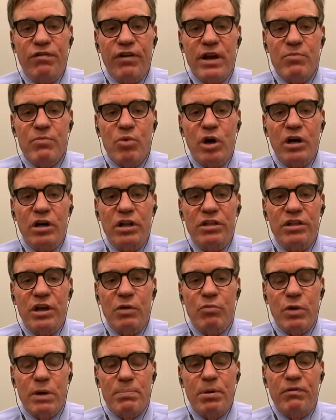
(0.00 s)
framework
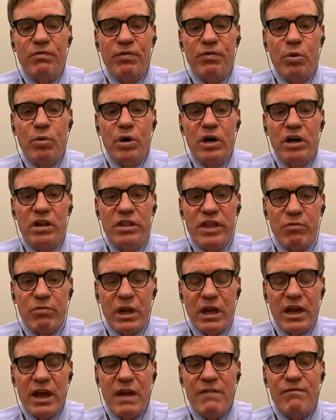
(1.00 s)
that we put forward, that
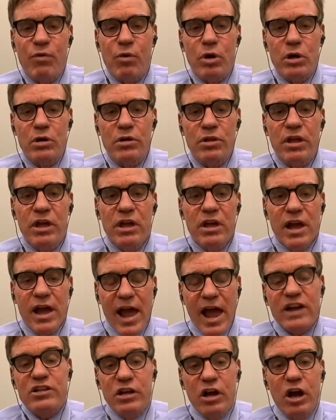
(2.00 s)
we came forward
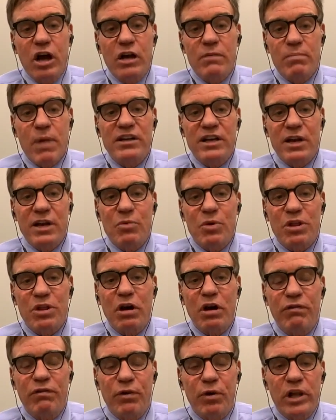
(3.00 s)
actually on Monday with
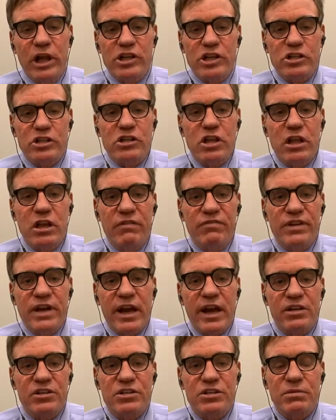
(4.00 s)
our full legislative
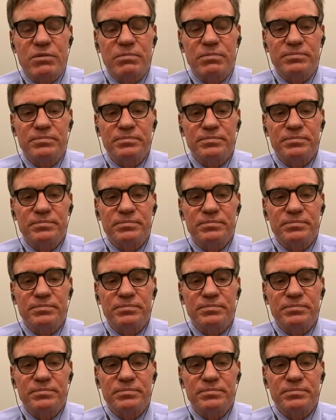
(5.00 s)
text.